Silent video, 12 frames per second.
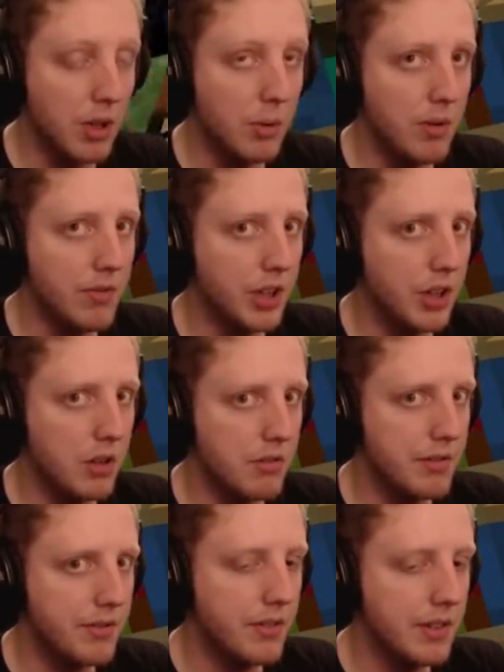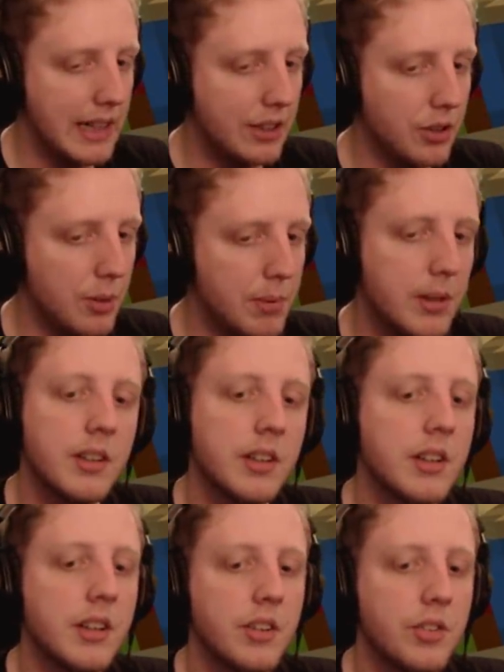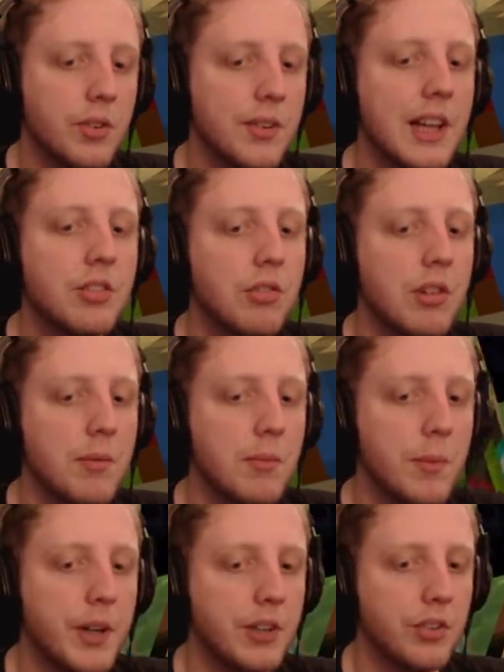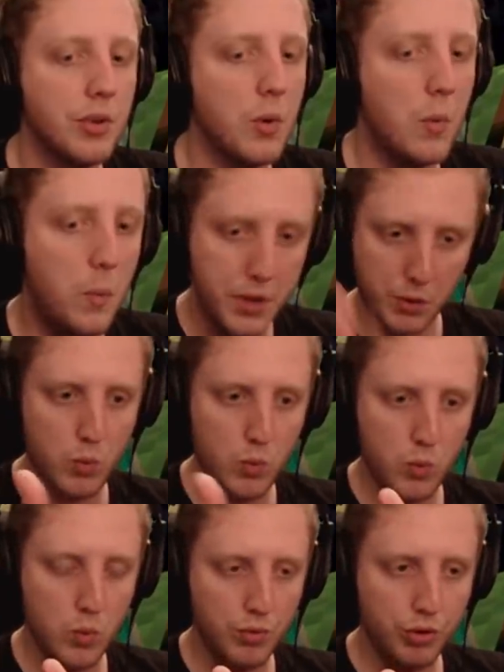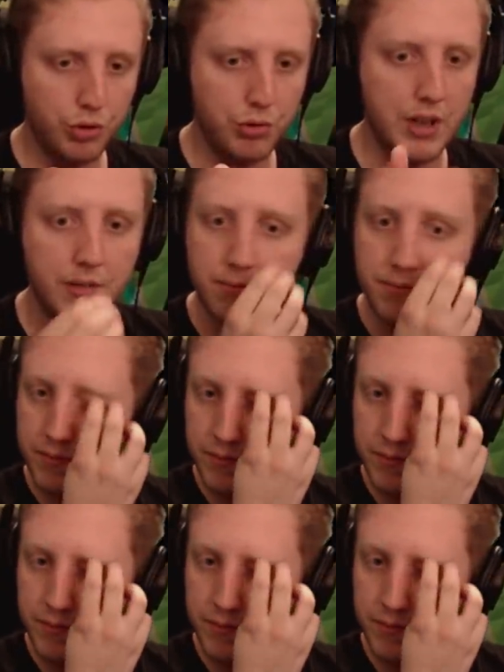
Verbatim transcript: I want the one for the coral reef linked up. So next stream, we can just go straight.